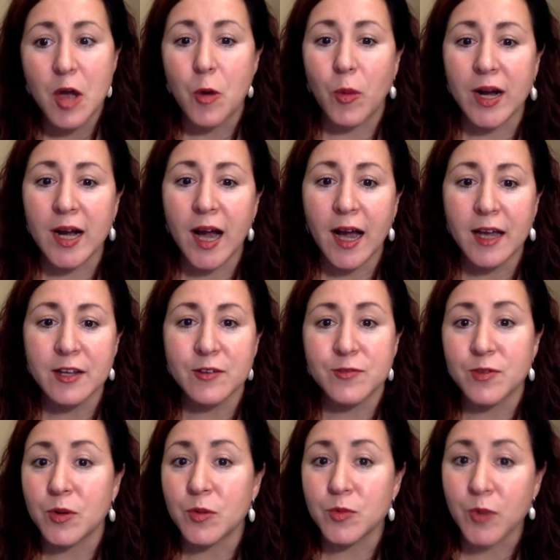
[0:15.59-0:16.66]
what kind
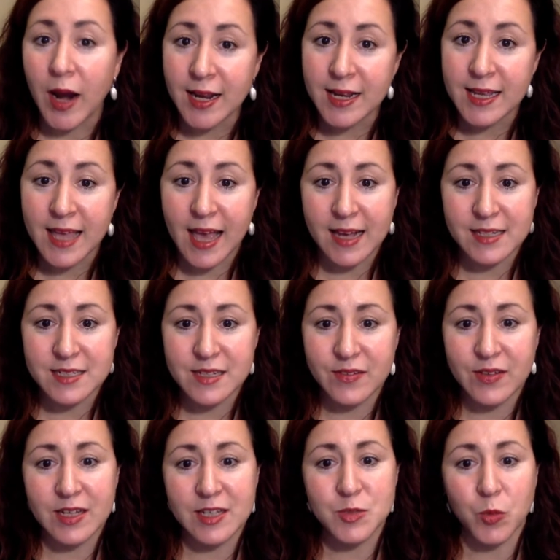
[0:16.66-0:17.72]
of writing
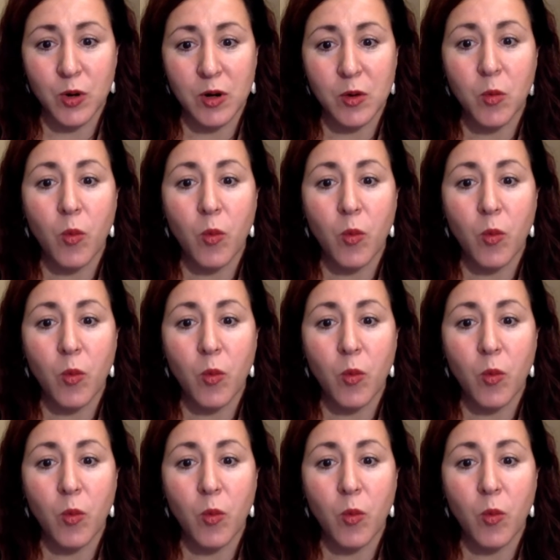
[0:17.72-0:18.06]
activities work